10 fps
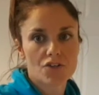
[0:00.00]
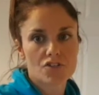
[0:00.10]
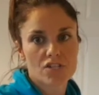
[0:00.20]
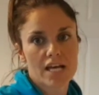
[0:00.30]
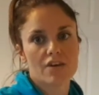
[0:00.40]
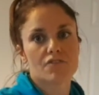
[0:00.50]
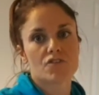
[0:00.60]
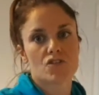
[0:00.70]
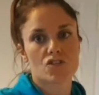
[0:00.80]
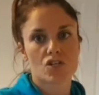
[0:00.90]
yourself,
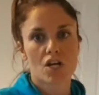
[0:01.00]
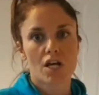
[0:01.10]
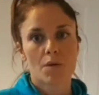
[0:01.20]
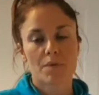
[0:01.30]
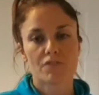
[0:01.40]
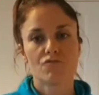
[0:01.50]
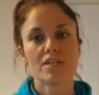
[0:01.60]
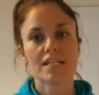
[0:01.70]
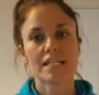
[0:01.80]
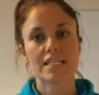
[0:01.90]
just being
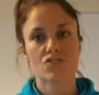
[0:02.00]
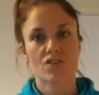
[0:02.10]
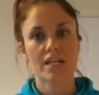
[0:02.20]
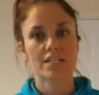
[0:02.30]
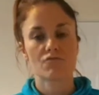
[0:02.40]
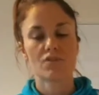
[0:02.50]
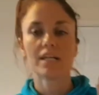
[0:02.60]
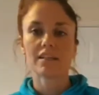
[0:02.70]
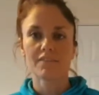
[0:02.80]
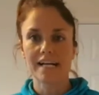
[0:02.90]
really strict,
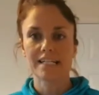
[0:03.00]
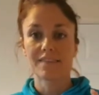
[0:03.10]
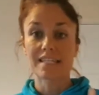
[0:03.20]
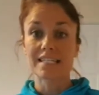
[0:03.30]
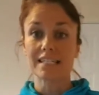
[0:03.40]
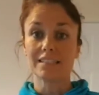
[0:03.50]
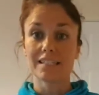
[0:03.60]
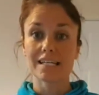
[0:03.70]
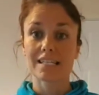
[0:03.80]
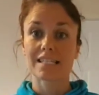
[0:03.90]
really finding the
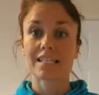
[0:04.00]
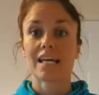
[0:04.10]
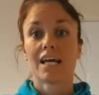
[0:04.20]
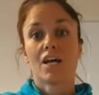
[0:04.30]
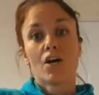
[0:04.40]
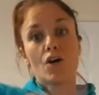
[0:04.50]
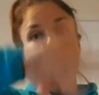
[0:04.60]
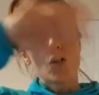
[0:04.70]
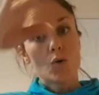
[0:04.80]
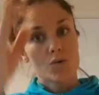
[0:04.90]
stillness,
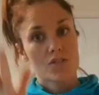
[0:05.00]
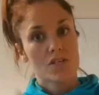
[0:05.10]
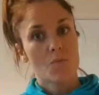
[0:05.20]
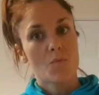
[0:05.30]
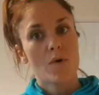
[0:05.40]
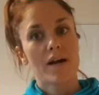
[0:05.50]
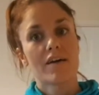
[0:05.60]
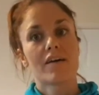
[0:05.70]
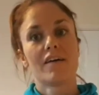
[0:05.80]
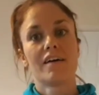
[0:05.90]
going
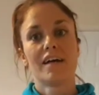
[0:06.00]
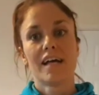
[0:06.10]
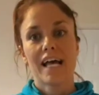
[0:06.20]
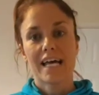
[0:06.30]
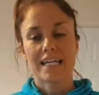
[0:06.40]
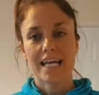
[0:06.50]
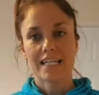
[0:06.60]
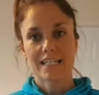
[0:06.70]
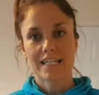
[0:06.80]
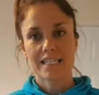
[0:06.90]
somewhere and
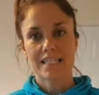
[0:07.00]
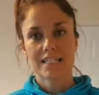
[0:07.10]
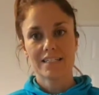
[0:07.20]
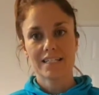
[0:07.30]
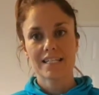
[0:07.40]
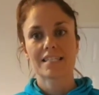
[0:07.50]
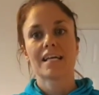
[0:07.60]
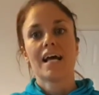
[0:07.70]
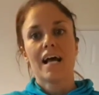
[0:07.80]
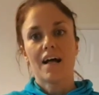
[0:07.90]
ending in stillness,
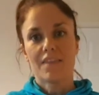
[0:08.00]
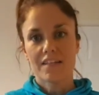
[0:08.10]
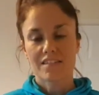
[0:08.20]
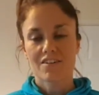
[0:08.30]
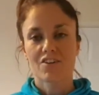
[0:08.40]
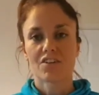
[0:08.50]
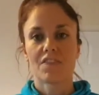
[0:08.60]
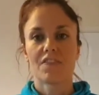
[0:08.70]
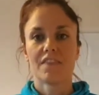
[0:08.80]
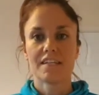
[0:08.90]
and then
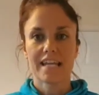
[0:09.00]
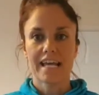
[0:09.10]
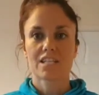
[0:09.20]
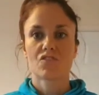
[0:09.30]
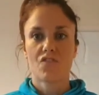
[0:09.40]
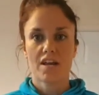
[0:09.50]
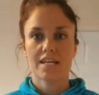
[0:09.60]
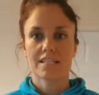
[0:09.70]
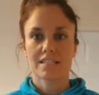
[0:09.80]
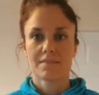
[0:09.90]
starting the next
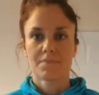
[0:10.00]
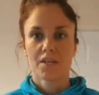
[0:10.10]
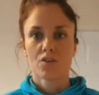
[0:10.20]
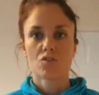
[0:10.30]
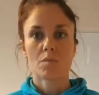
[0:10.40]
phrase. So